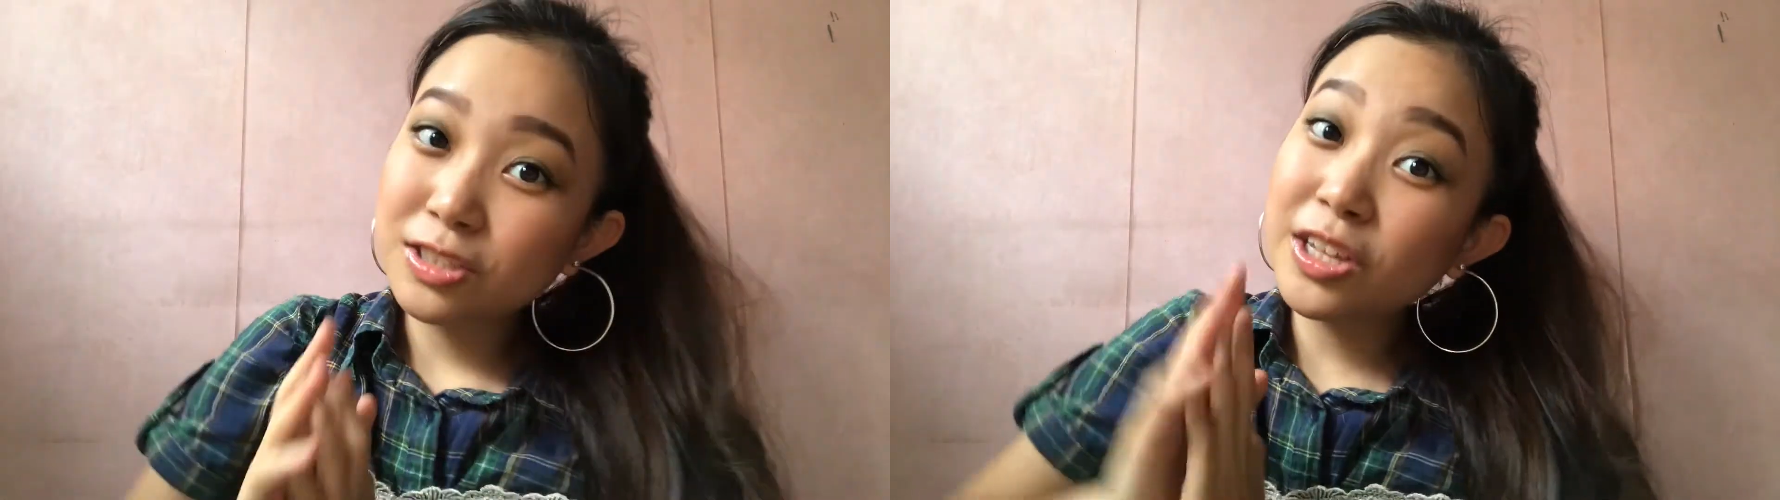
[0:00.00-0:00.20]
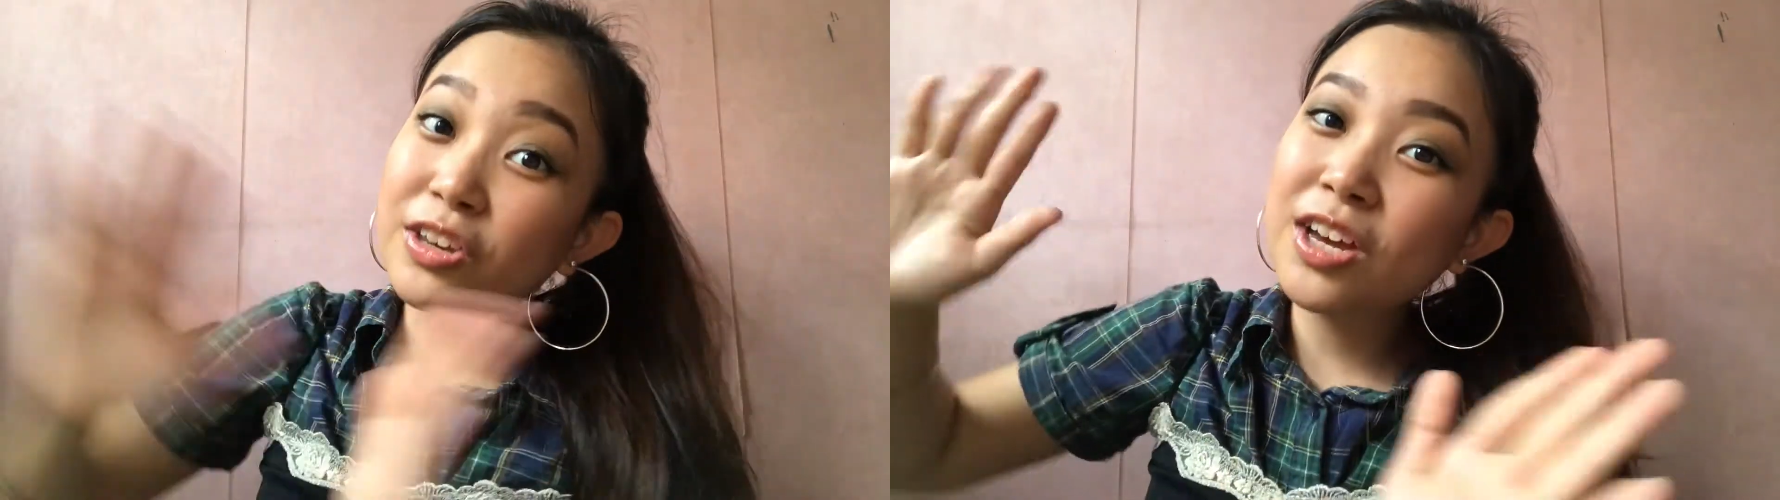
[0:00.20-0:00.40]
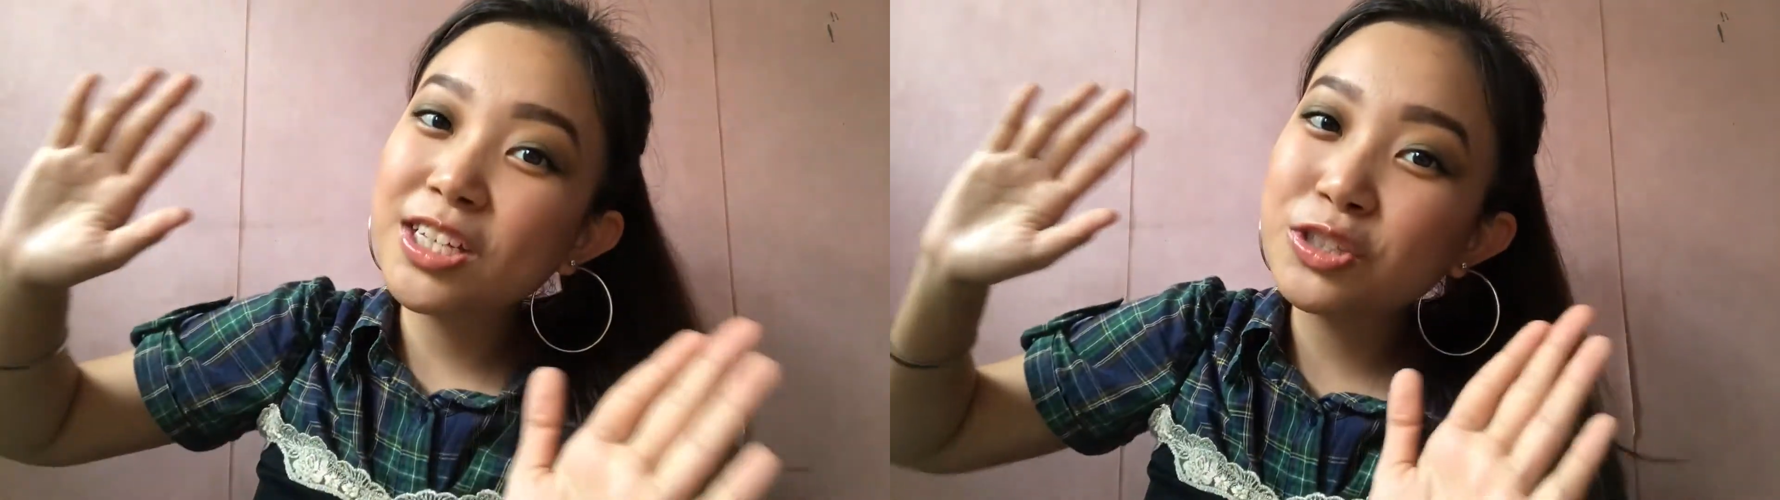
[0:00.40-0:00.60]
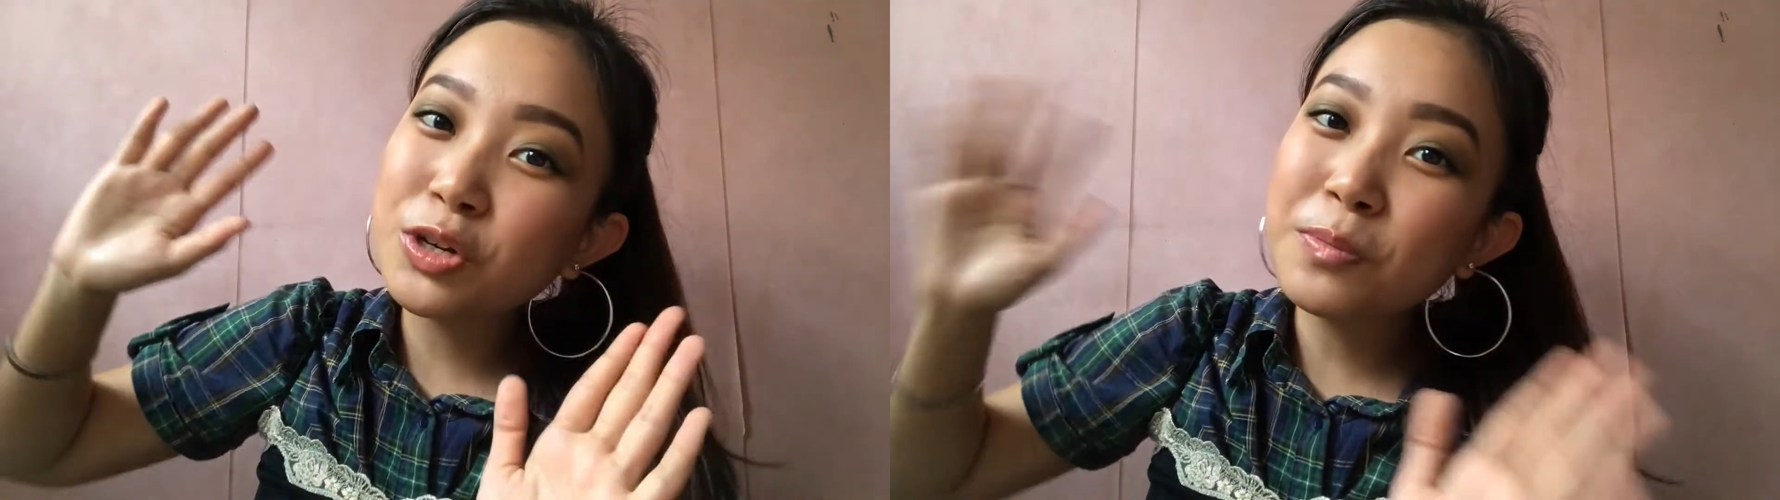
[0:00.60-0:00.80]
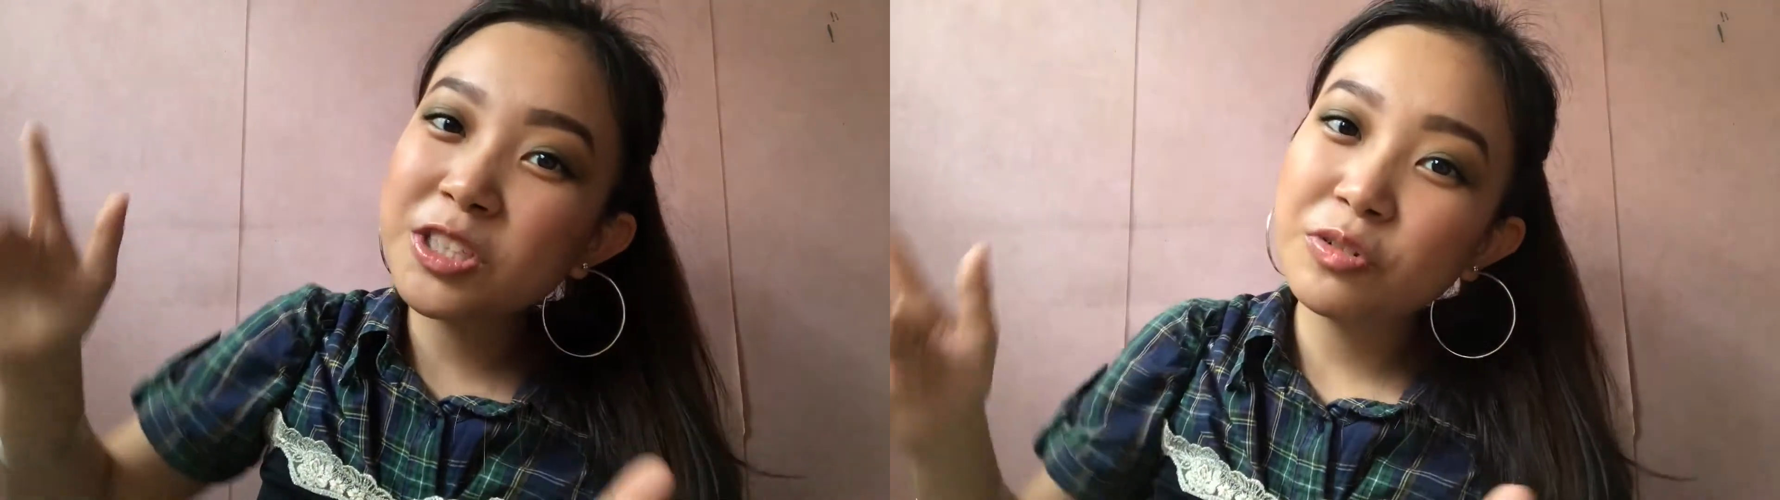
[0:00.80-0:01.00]
So thank you guys
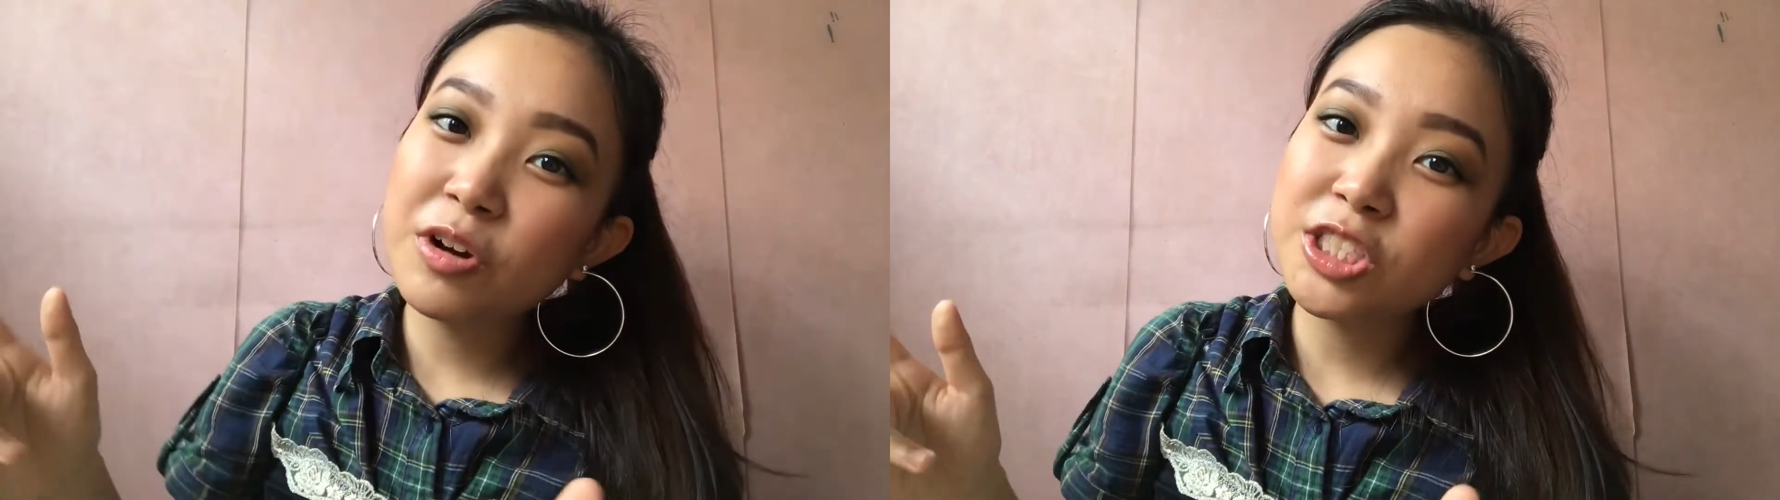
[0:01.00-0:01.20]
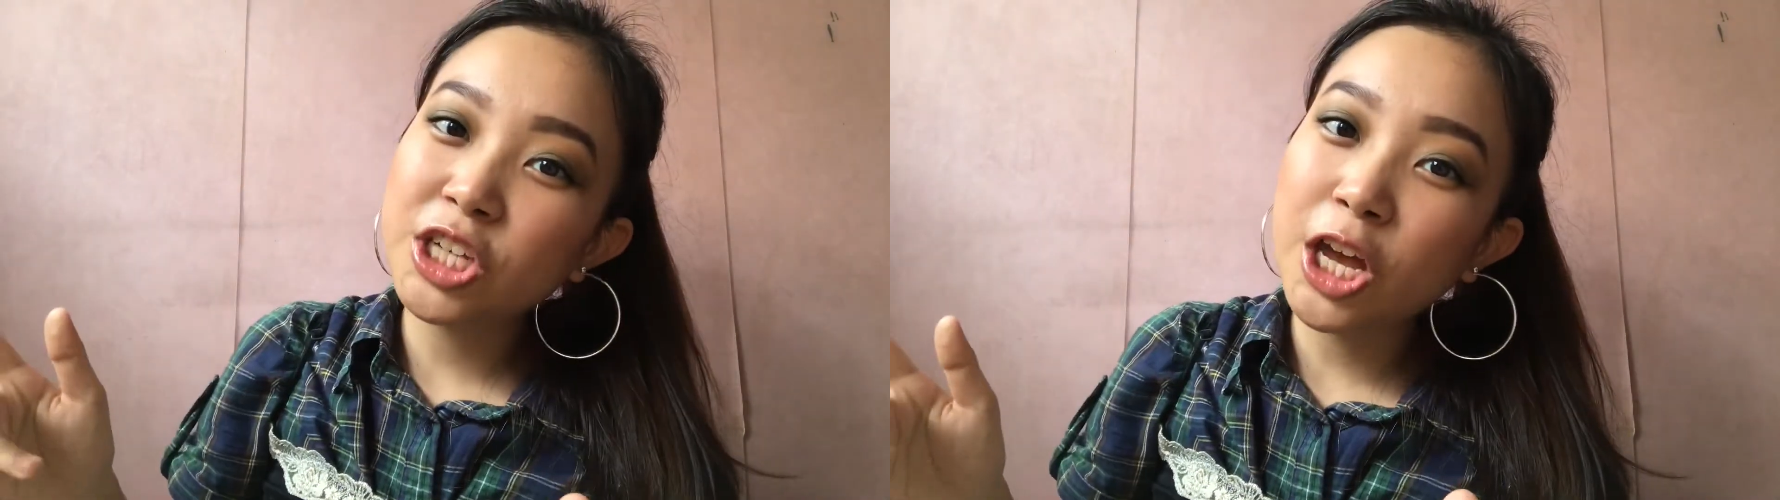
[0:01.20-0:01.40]
so much for watching.